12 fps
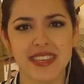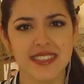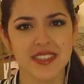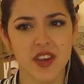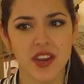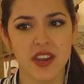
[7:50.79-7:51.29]
I
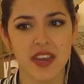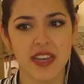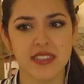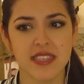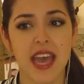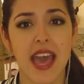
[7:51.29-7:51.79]
saw her
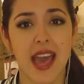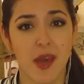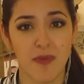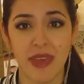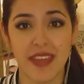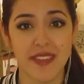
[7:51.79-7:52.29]
at
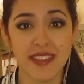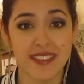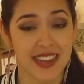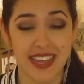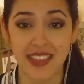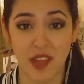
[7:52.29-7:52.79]
Happy Endings
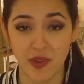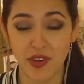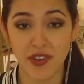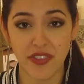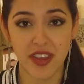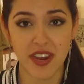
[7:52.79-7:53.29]
and I loved
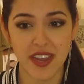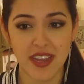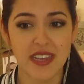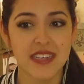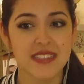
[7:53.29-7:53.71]
her there.